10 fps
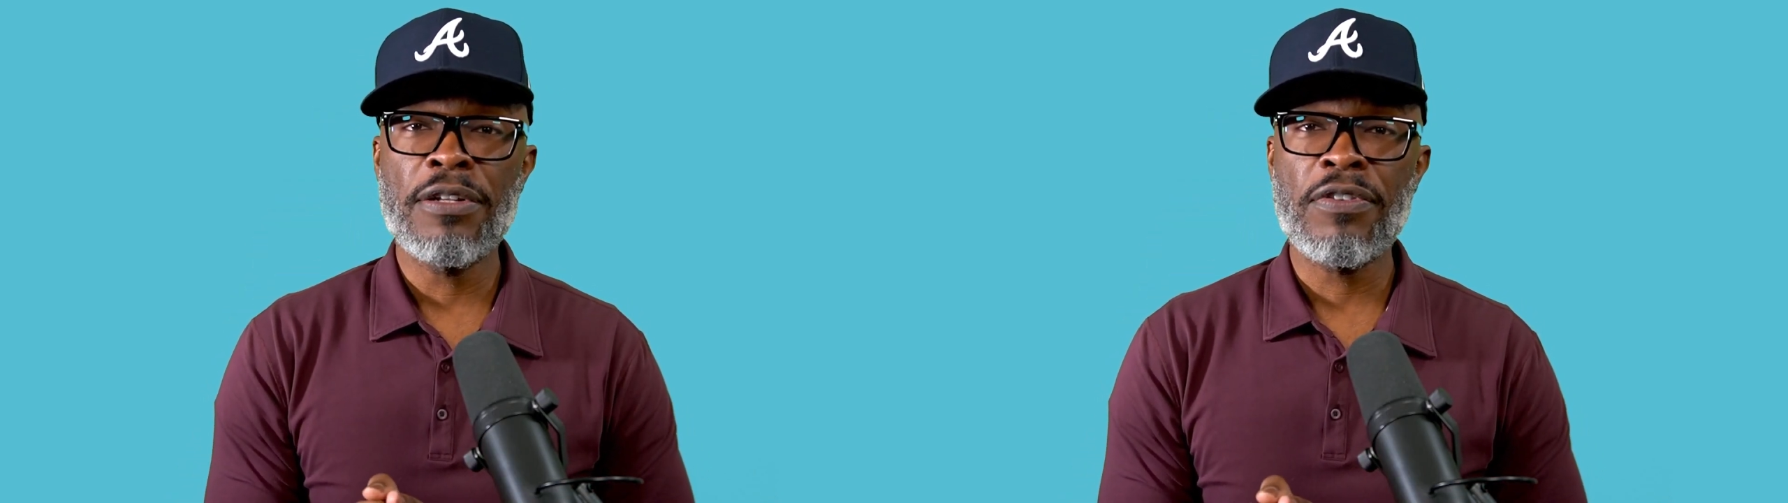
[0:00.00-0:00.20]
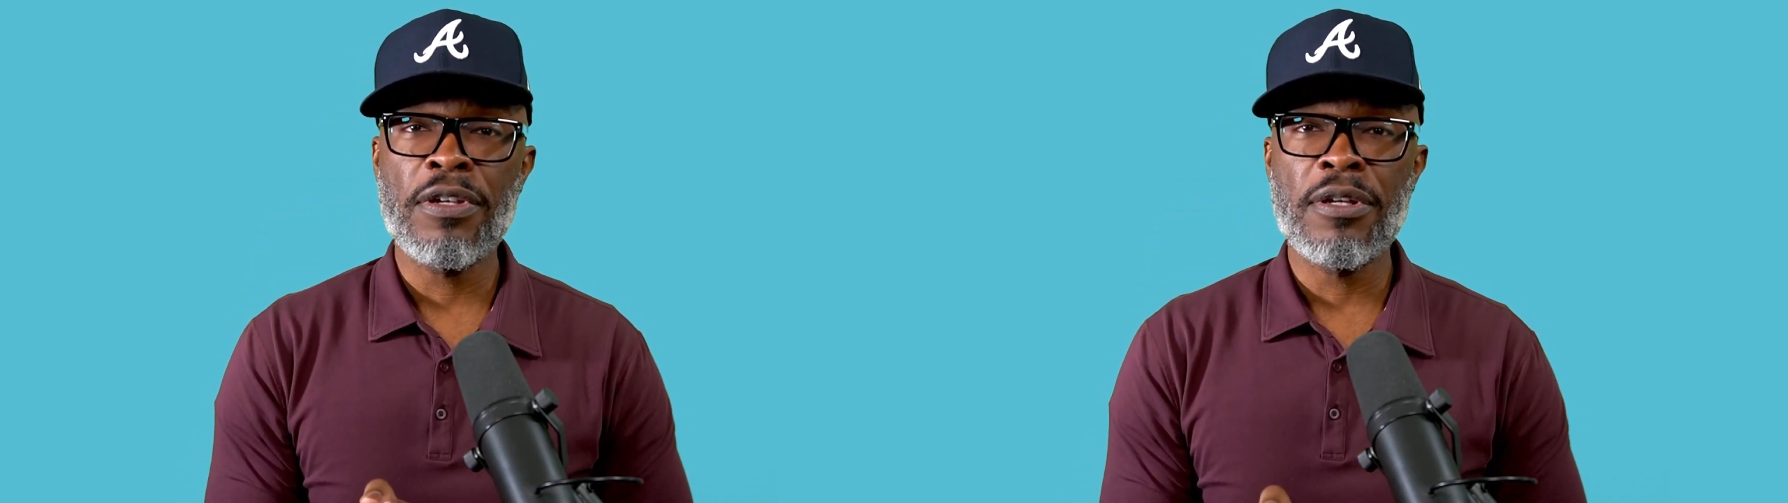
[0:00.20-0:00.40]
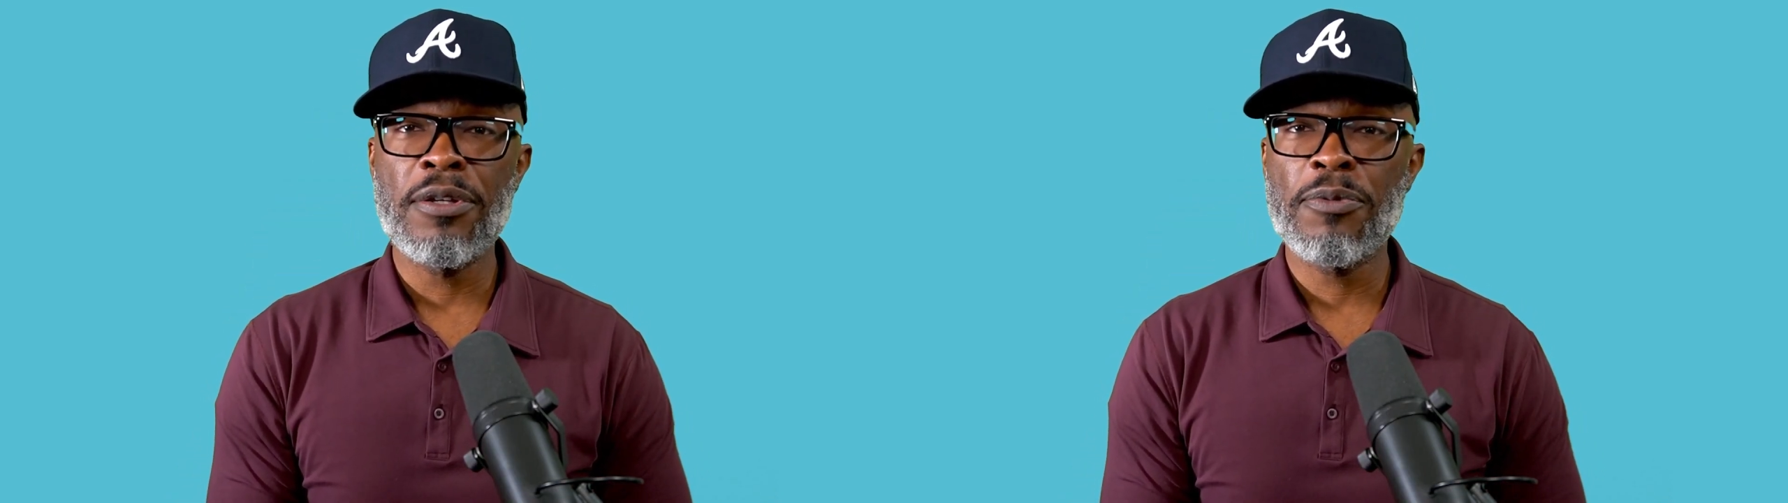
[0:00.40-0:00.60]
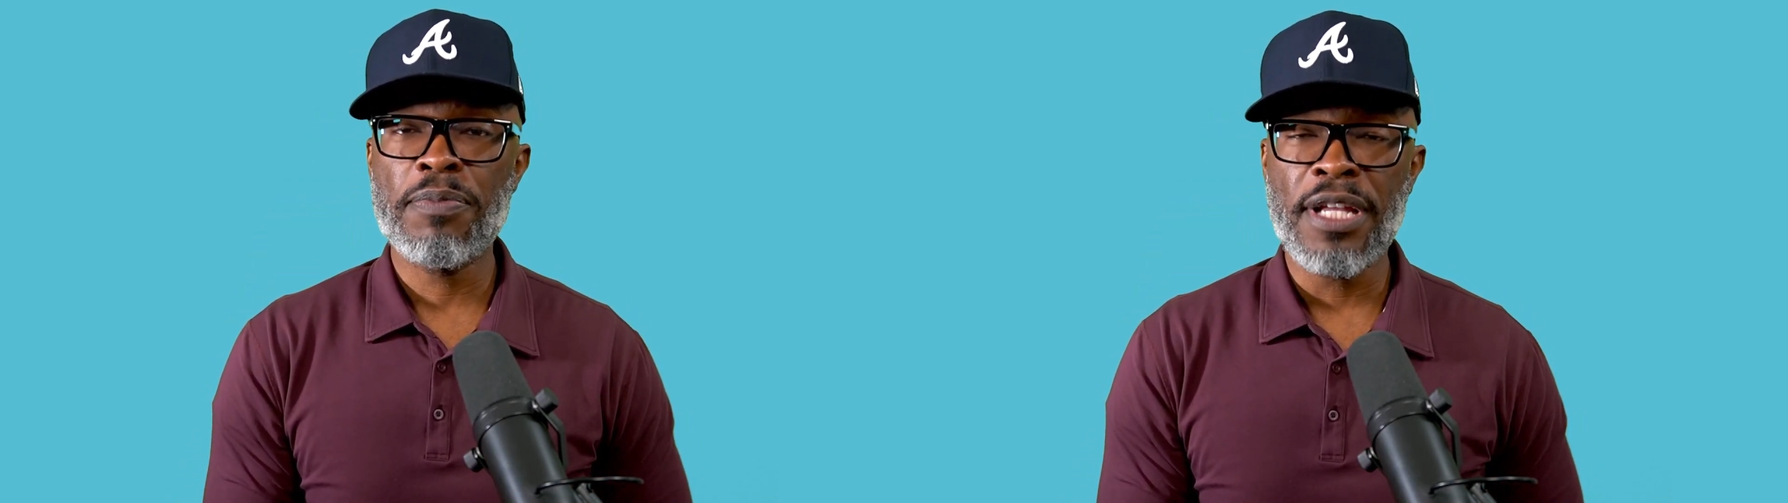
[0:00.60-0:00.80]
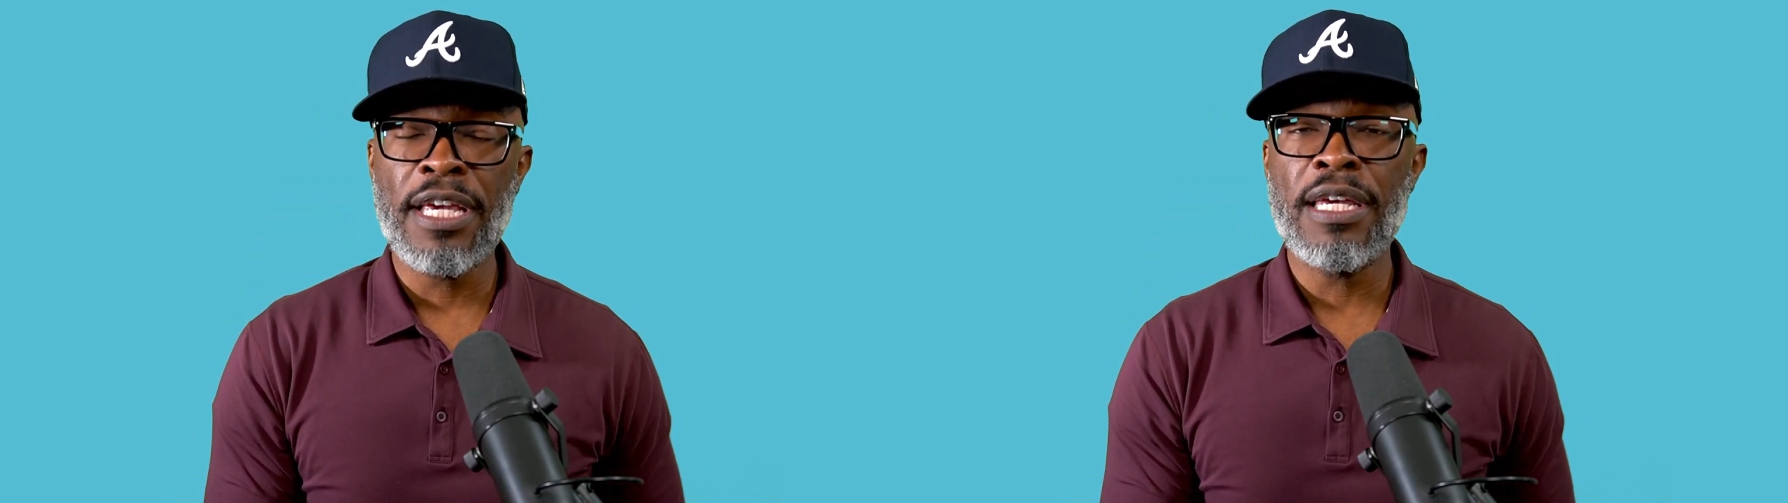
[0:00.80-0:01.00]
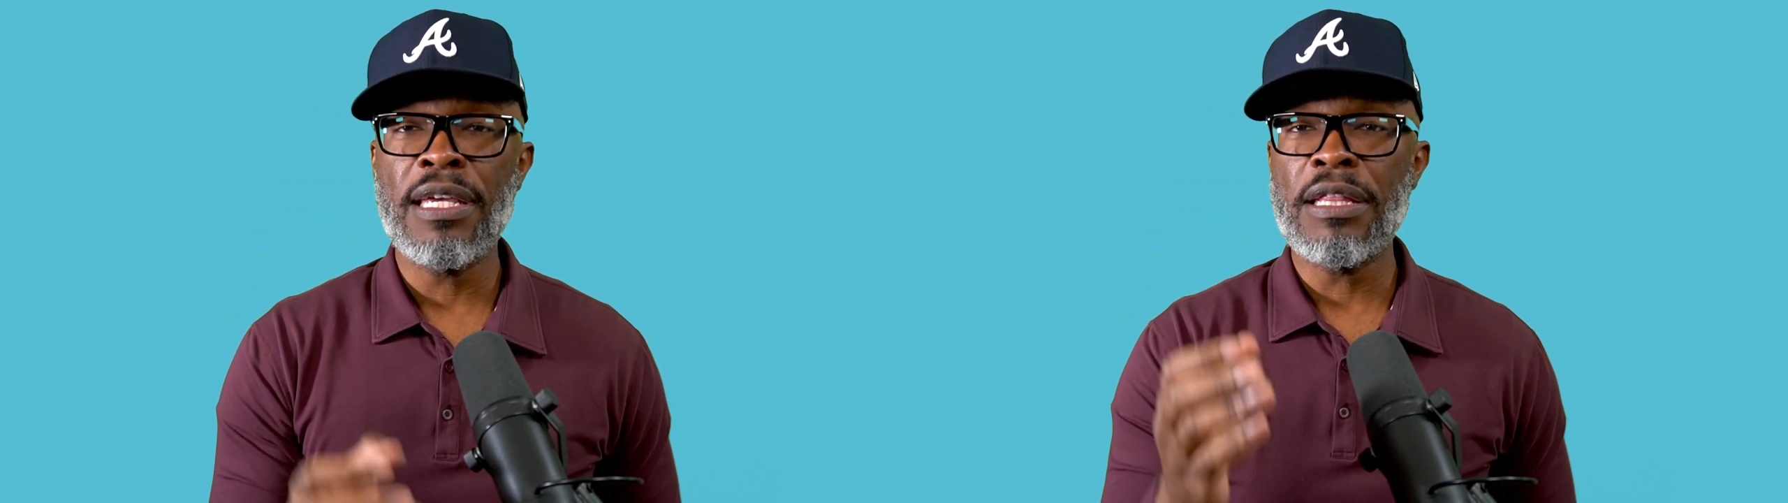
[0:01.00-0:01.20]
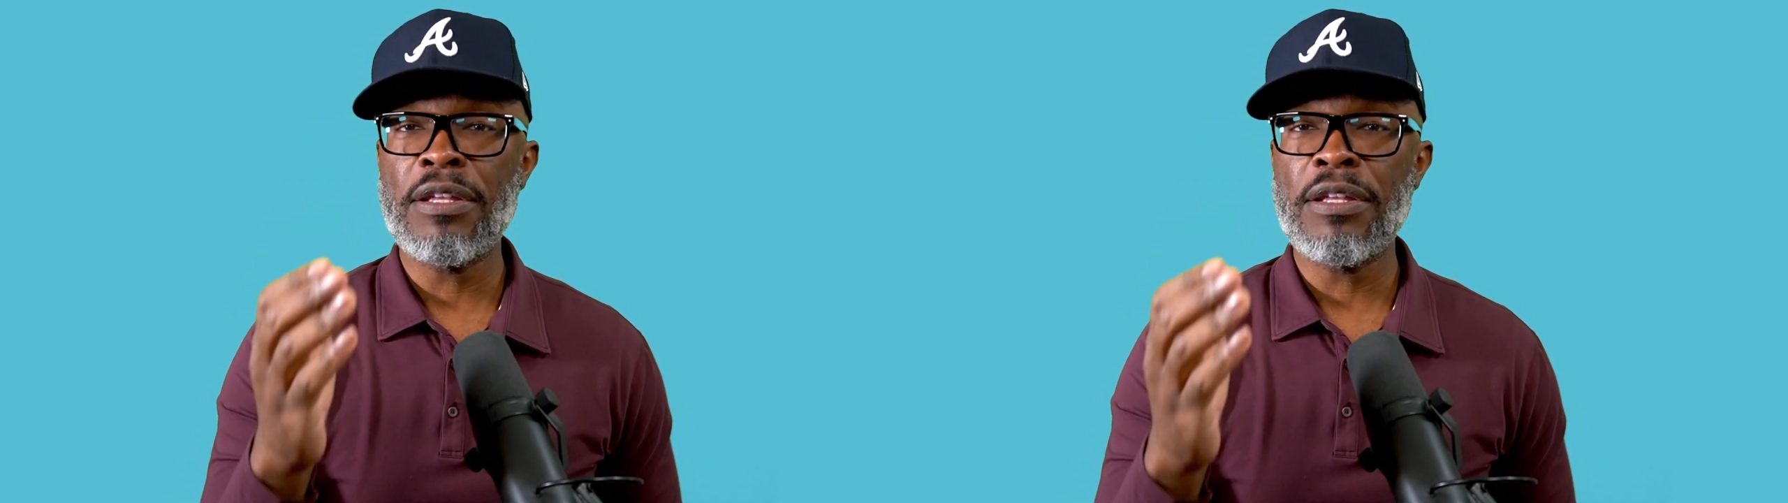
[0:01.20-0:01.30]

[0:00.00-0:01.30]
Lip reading: to play the